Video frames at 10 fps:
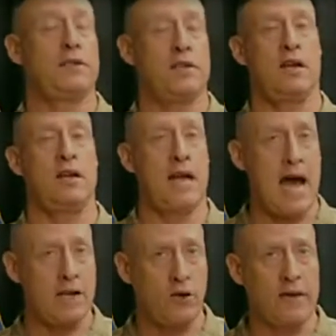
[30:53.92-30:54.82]
a
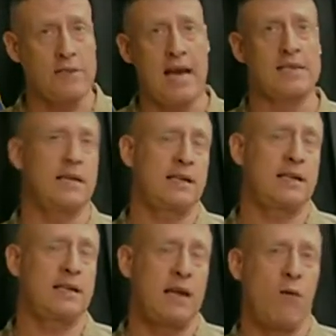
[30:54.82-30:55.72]
non-U.S. asset that
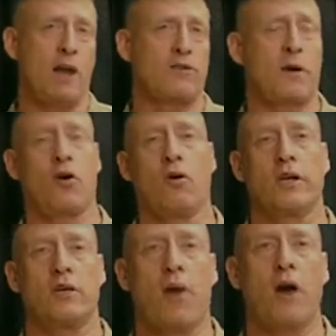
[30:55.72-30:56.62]
he wants from a
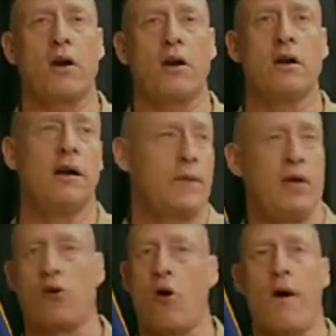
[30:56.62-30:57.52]
coalition partner,
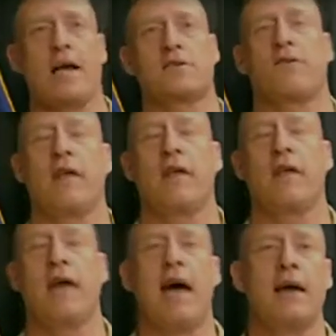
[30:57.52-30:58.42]
he'll go ask for
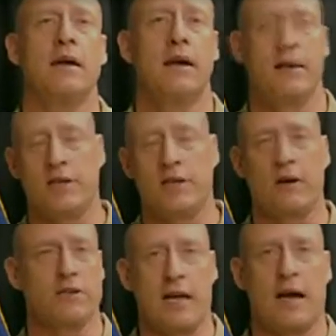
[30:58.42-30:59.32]
that. And generally,
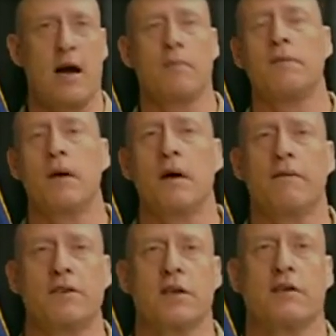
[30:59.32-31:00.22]
CENTCOM
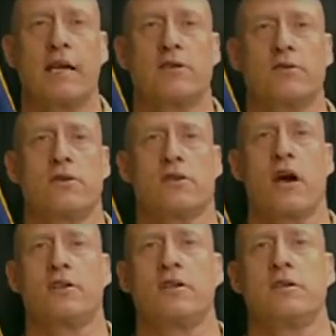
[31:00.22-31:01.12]
facilitates those
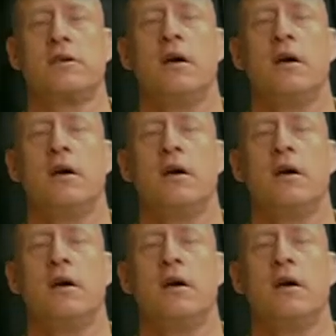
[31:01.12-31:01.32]
discussions